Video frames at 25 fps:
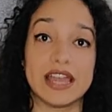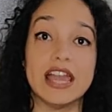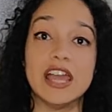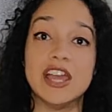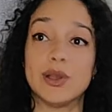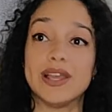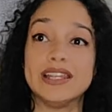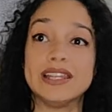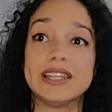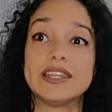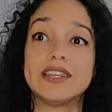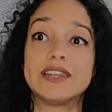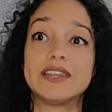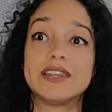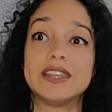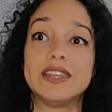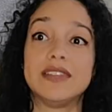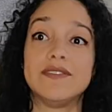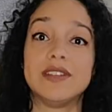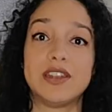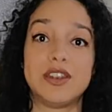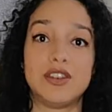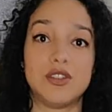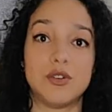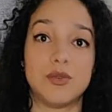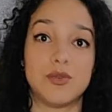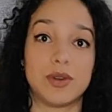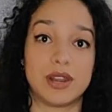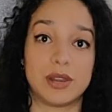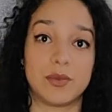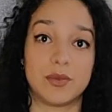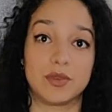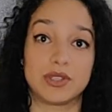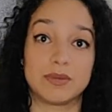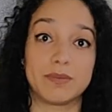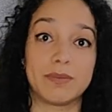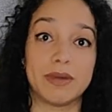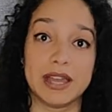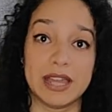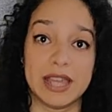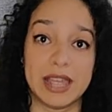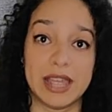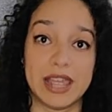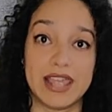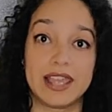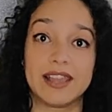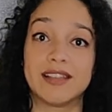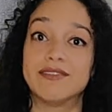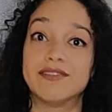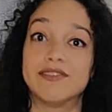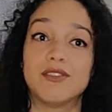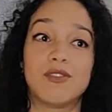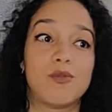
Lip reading: So I didn't even know what I was buying.